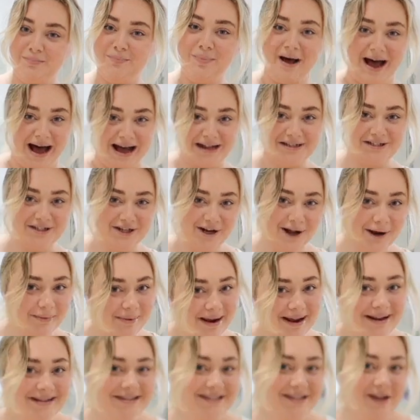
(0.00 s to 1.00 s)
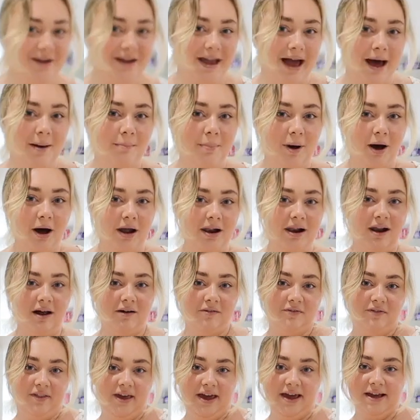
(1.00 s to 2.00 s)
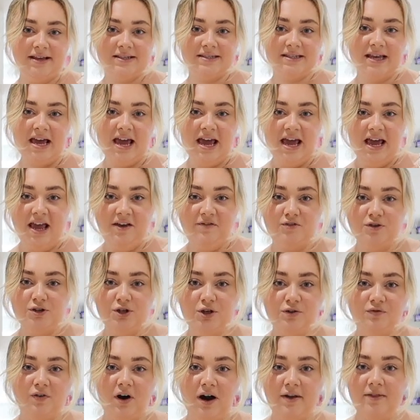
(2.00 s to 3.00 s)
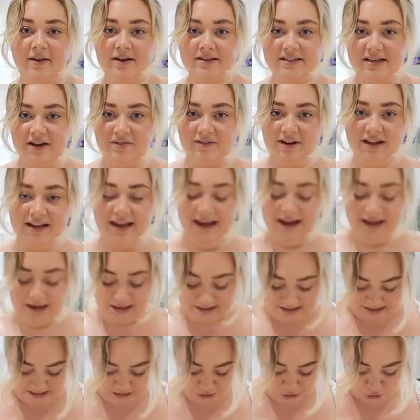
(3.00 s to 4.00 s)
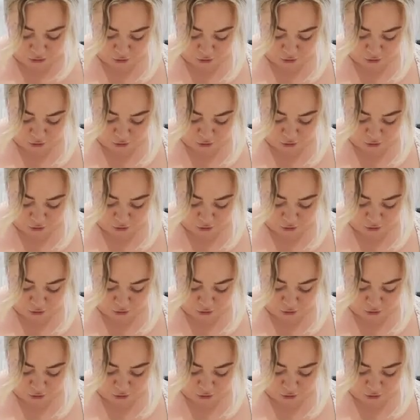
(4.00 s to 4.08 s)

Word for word: bad, do you know what I mean? So yeah, but I love this. If you do find this, definitely get it because it's